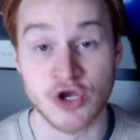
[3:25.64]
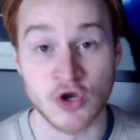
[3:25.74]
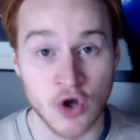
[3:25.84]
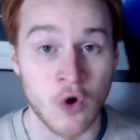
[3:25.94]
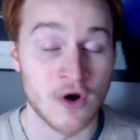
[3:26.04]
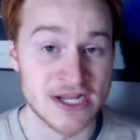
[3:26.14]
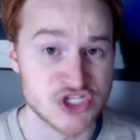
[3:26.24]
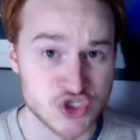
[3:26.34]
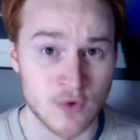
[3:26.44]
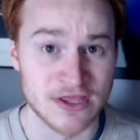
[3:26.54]
Oregon
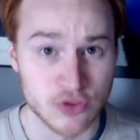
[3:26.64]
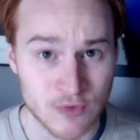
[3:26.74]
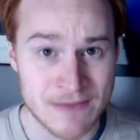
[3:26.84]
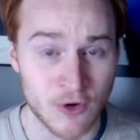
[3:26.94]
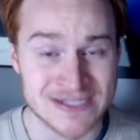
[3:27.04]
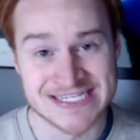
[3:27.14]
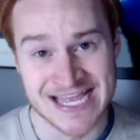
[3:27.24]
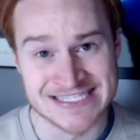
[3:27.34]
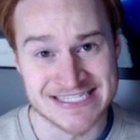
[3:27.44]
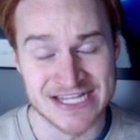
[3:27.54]
scoring 3 points,
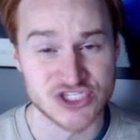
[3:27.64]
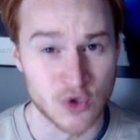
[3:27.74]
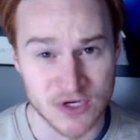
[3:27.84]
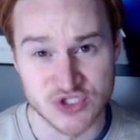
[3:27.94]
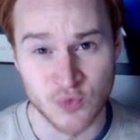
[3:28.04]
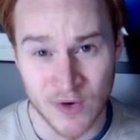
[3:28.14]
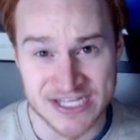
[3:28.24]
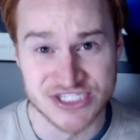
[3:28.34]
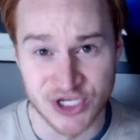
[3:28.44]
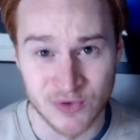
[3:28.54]
Kent State scoring
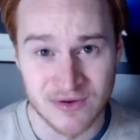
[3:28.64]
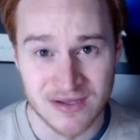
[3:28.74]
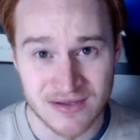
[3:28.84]
22?